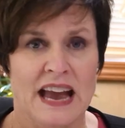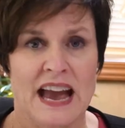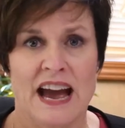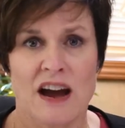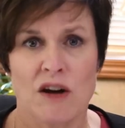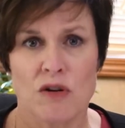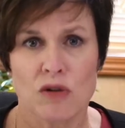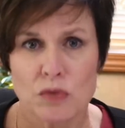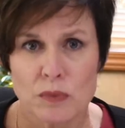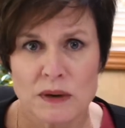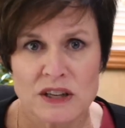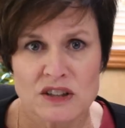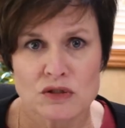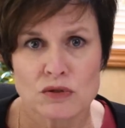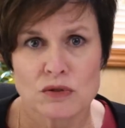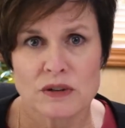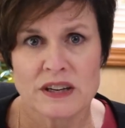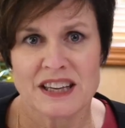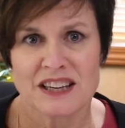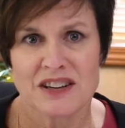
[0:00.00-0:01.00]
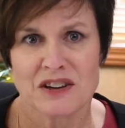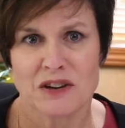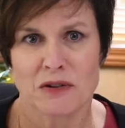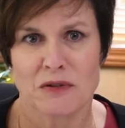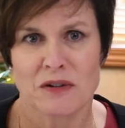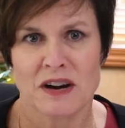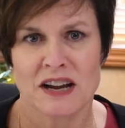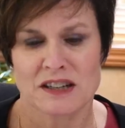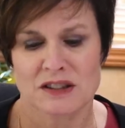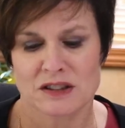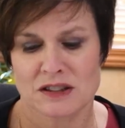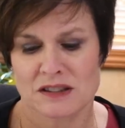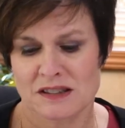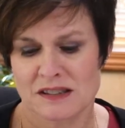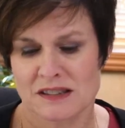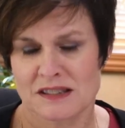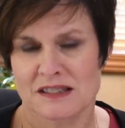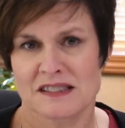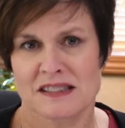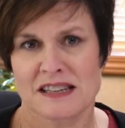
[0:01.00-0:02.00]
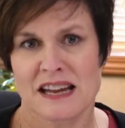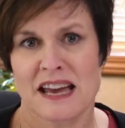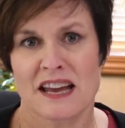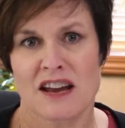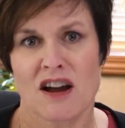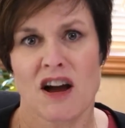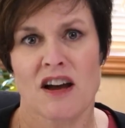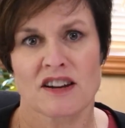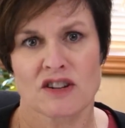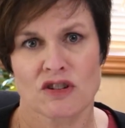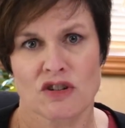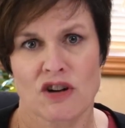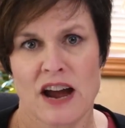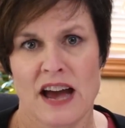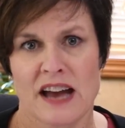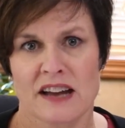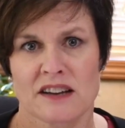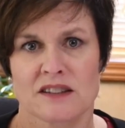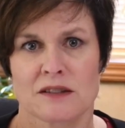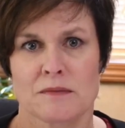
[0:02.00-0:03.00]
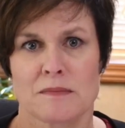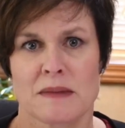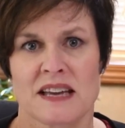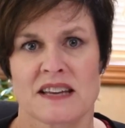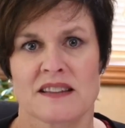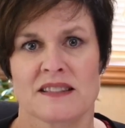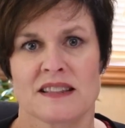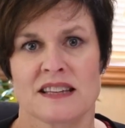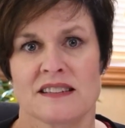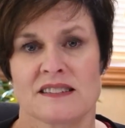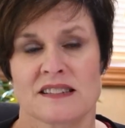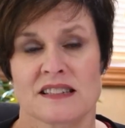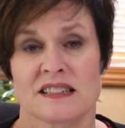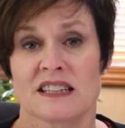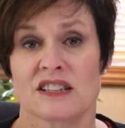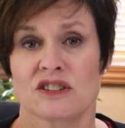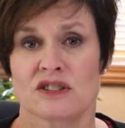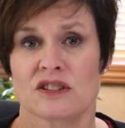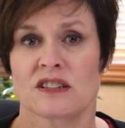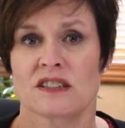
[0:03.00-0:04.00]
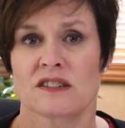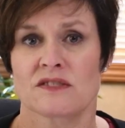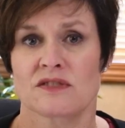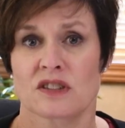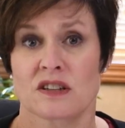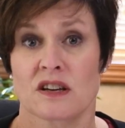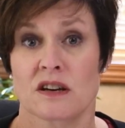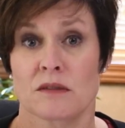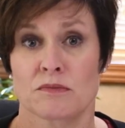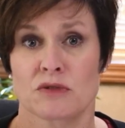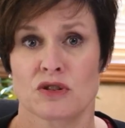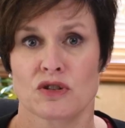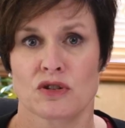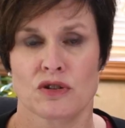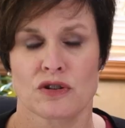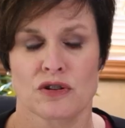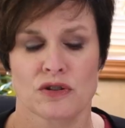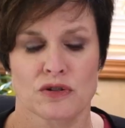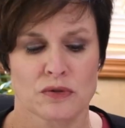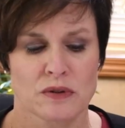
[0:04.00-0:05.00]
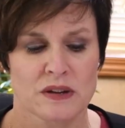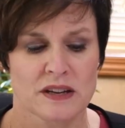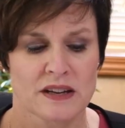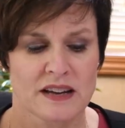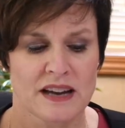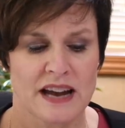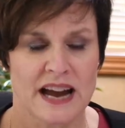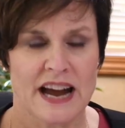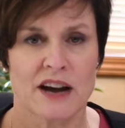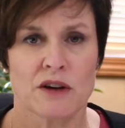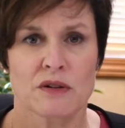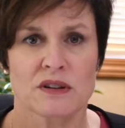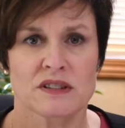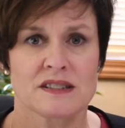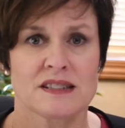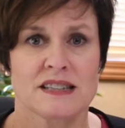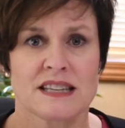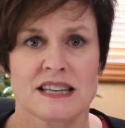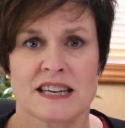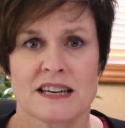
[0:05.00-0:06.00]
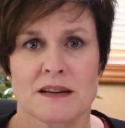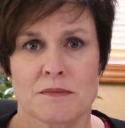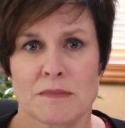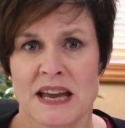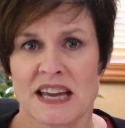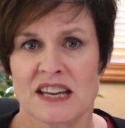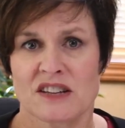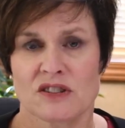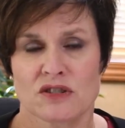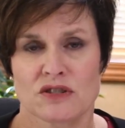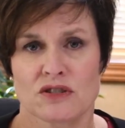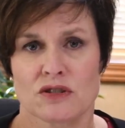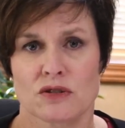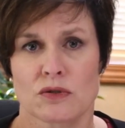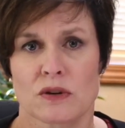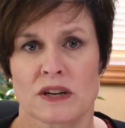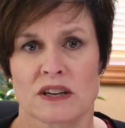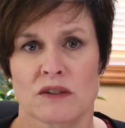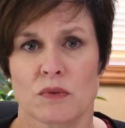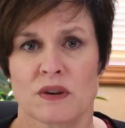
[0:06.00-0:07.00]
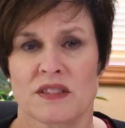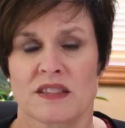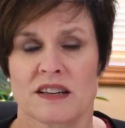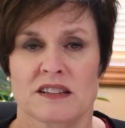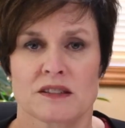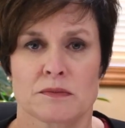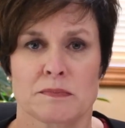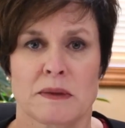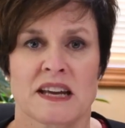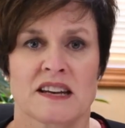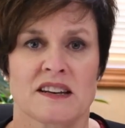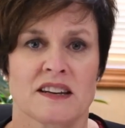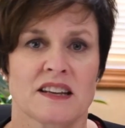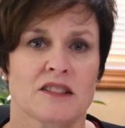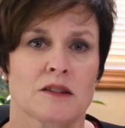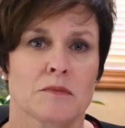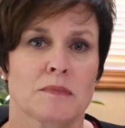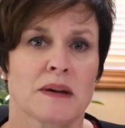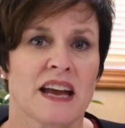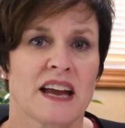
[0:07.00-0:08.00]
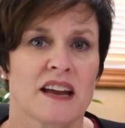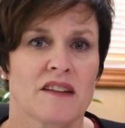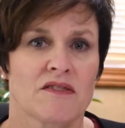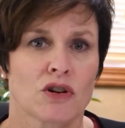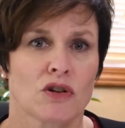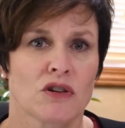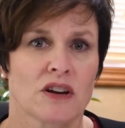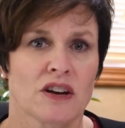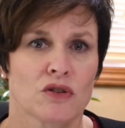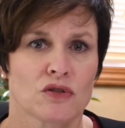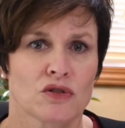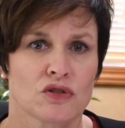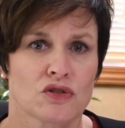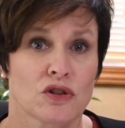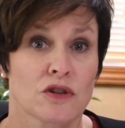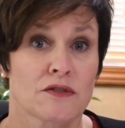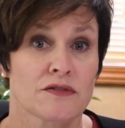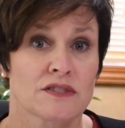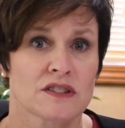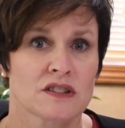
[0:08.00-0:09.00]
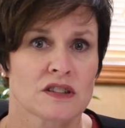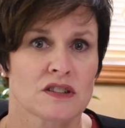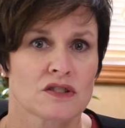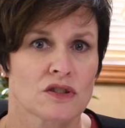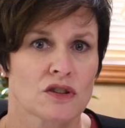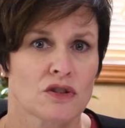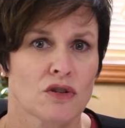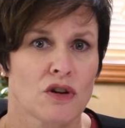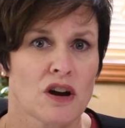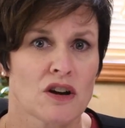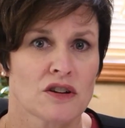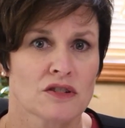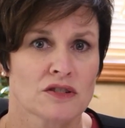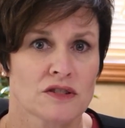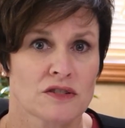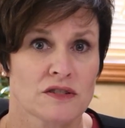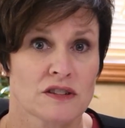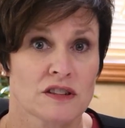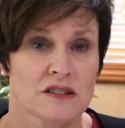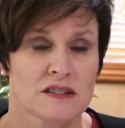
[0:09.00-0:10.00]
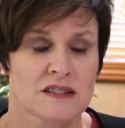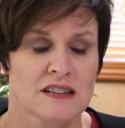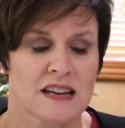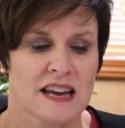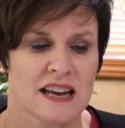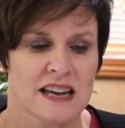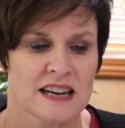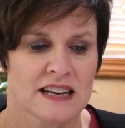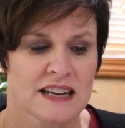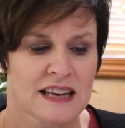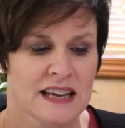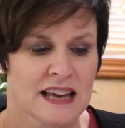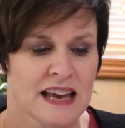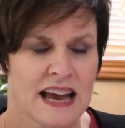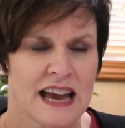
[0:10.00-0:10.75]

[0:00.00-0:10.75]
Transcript: how are we doing in corrections to stay on track to make these initiatives come true. How is DMH doing with expanding the behavioral health services across the state?